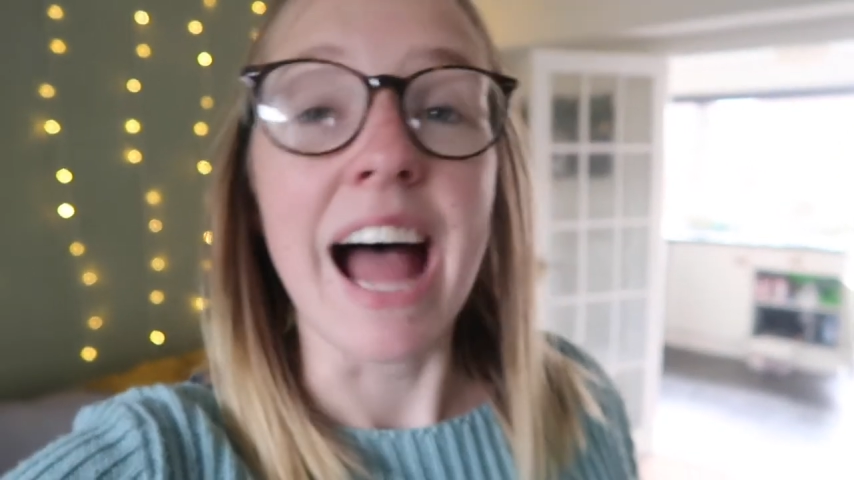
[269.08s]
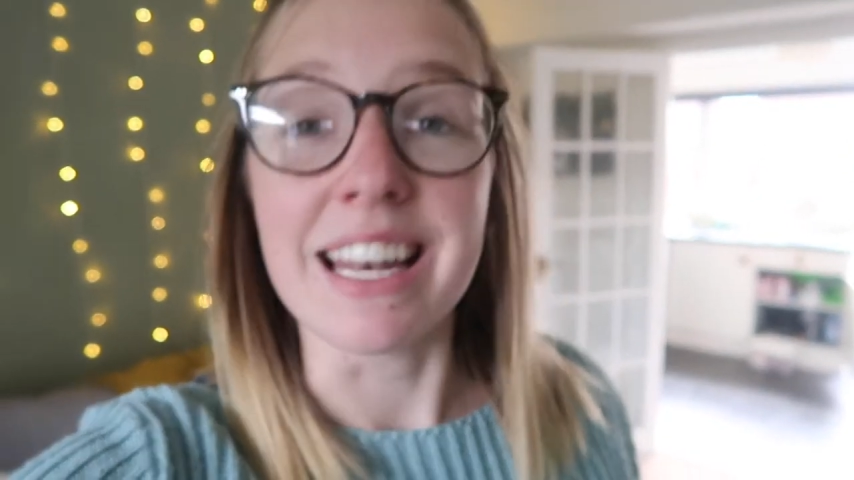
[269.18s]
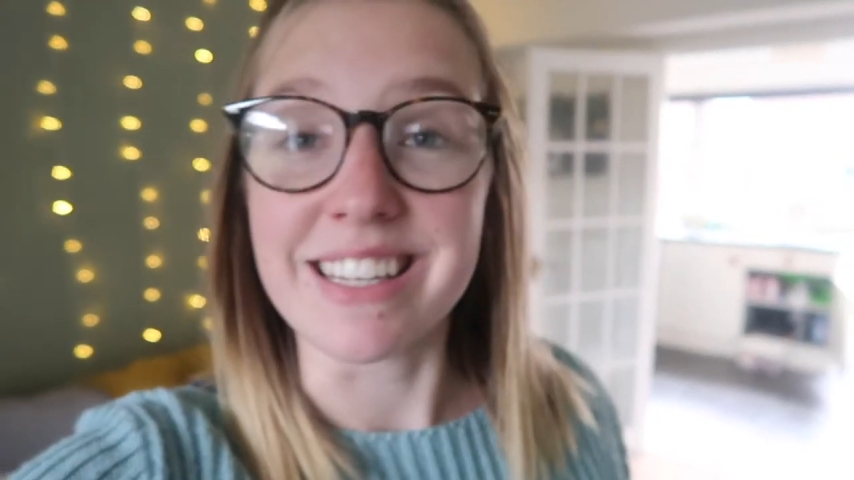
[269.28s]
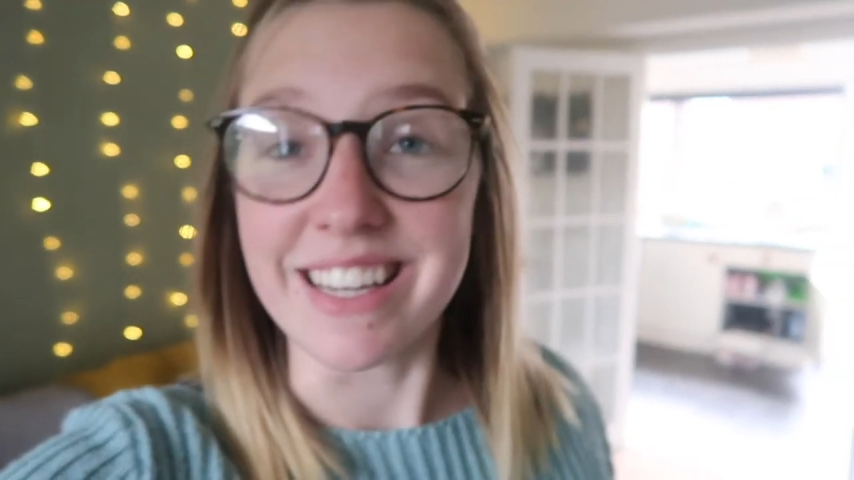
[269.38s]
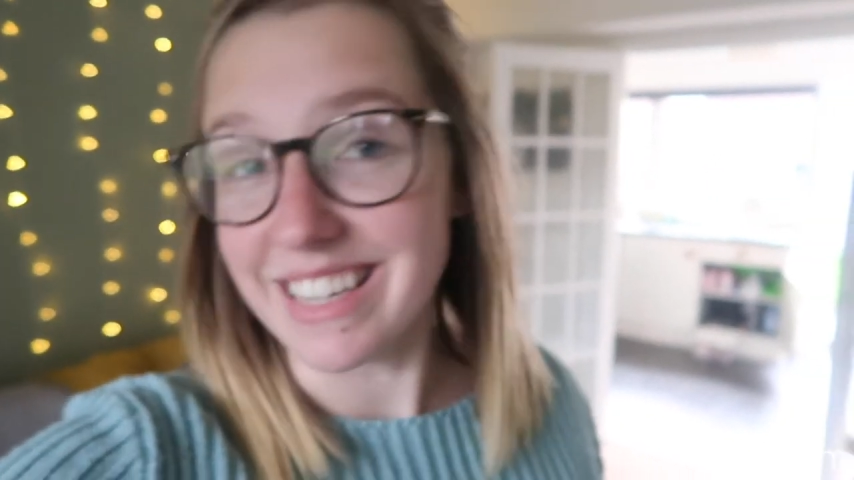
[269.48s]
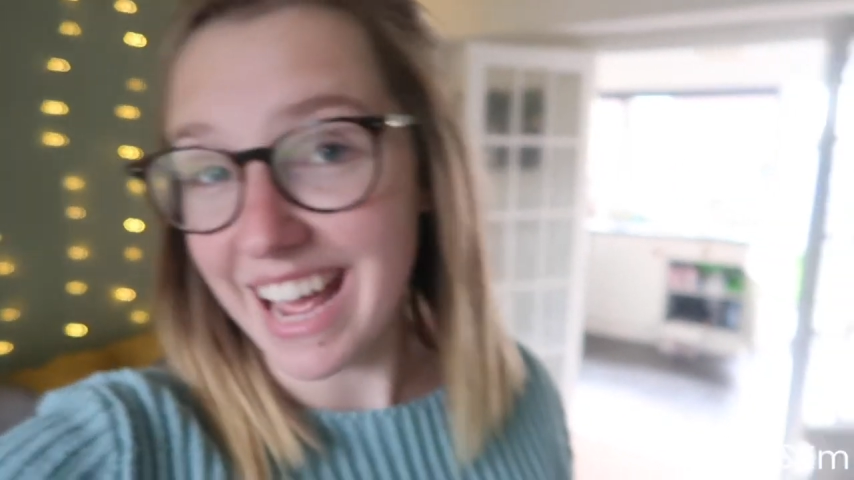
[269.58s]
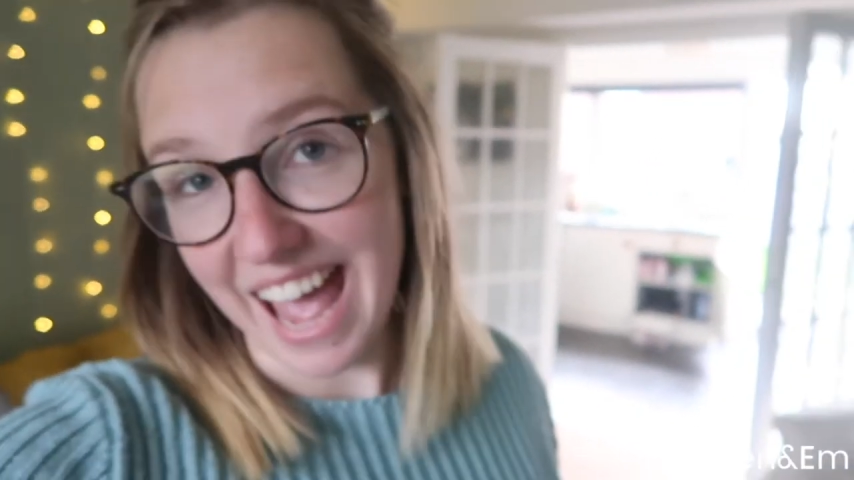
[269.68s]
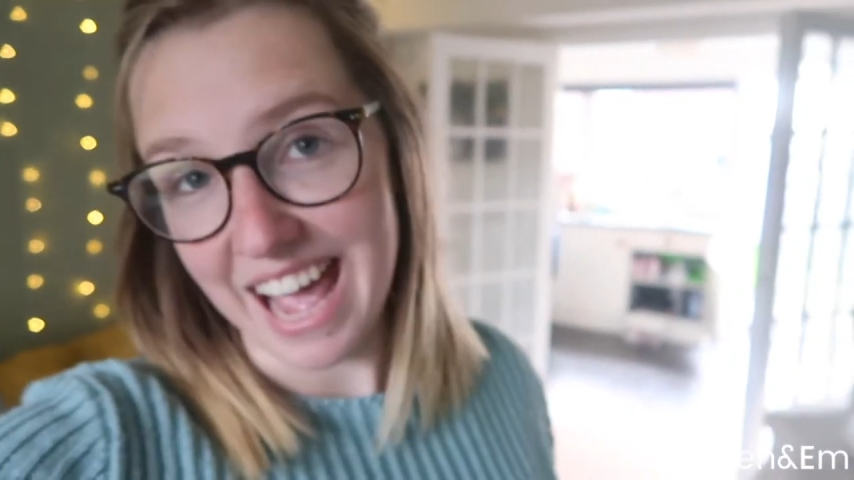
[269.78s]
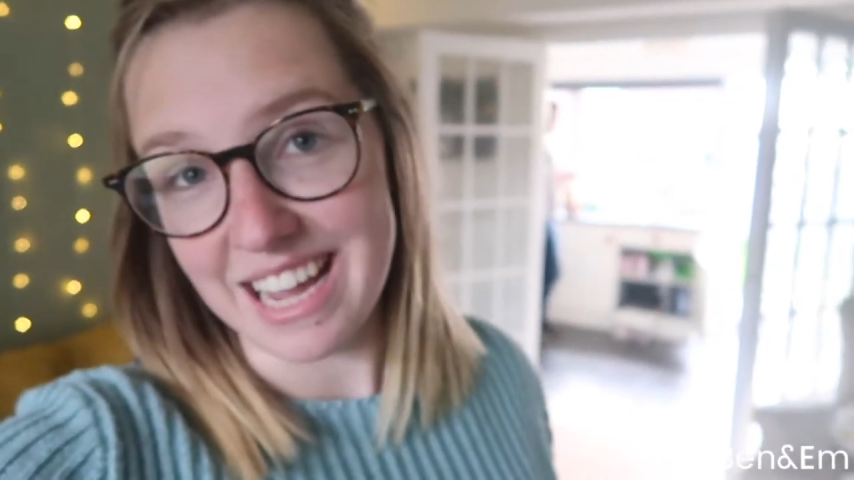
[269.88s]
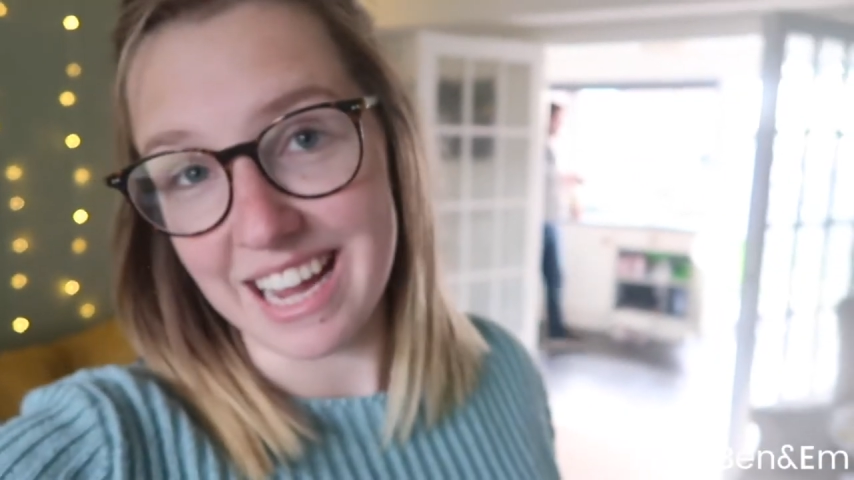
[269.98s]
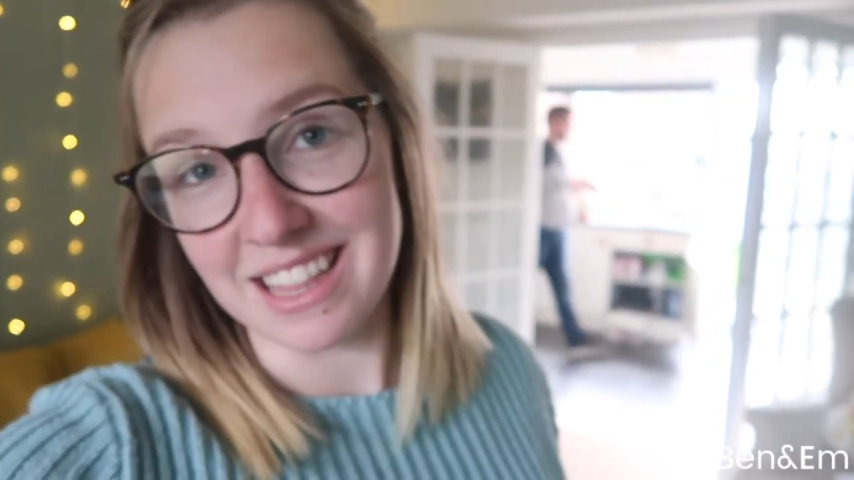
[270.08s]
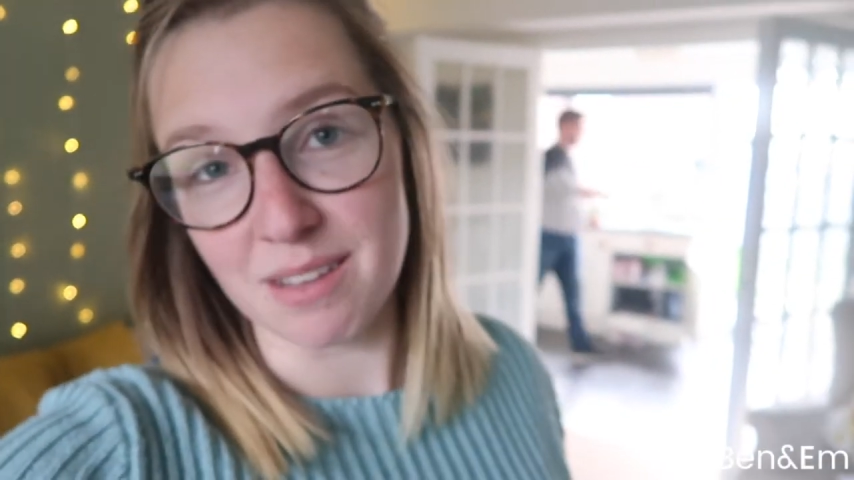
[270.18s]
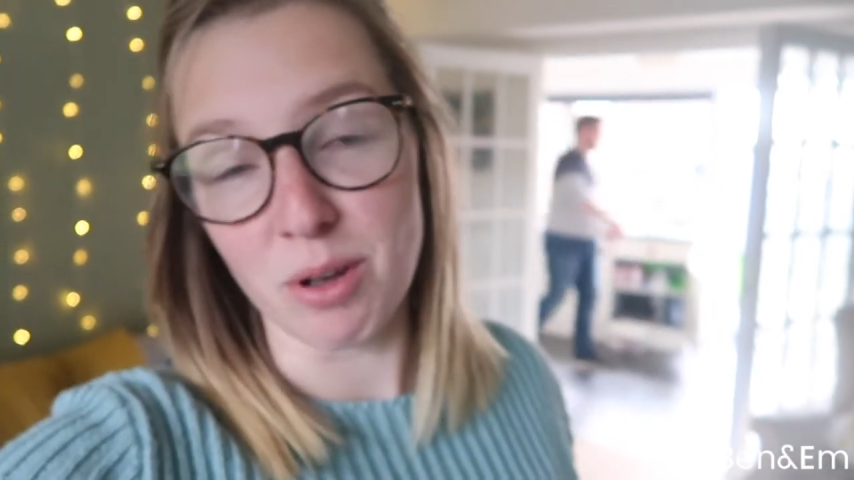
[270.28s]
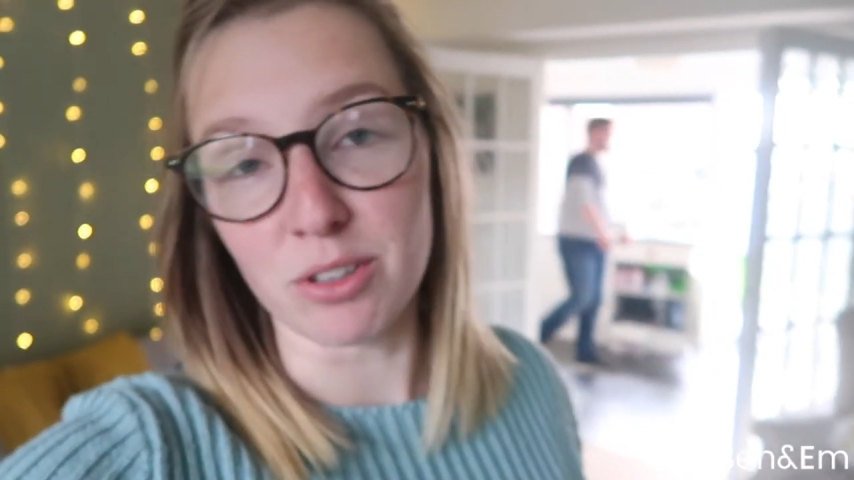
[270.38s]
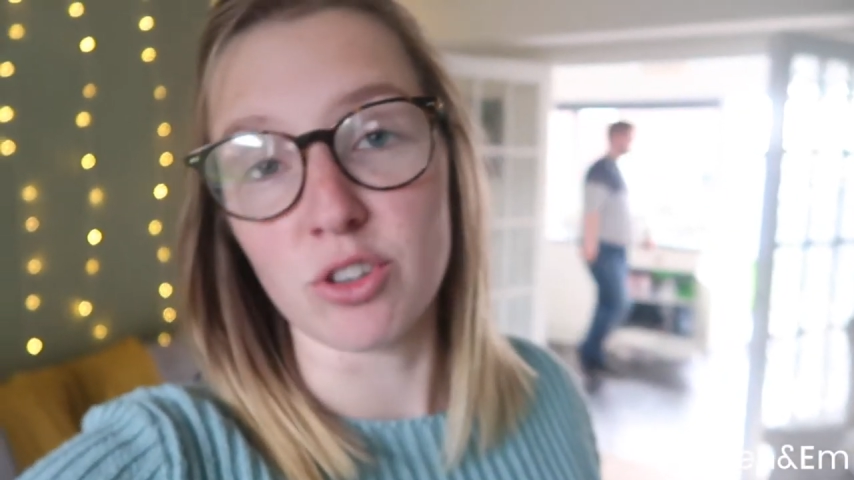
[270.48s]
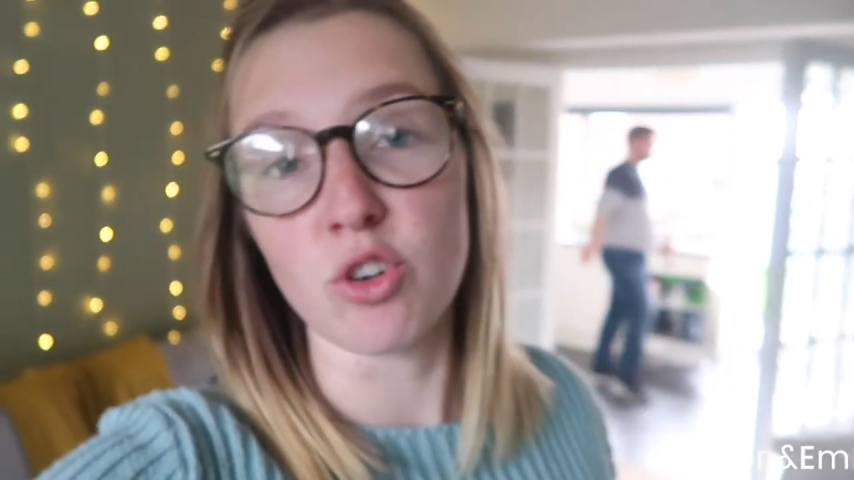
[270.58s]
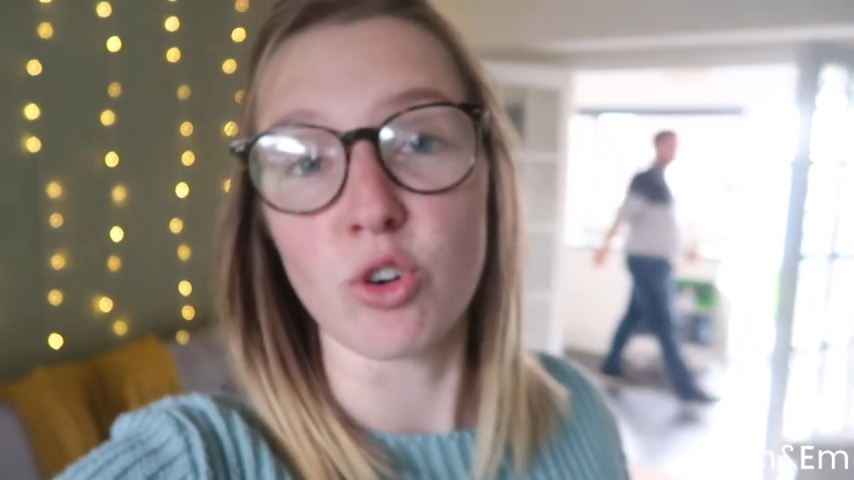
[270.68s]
And today, in the most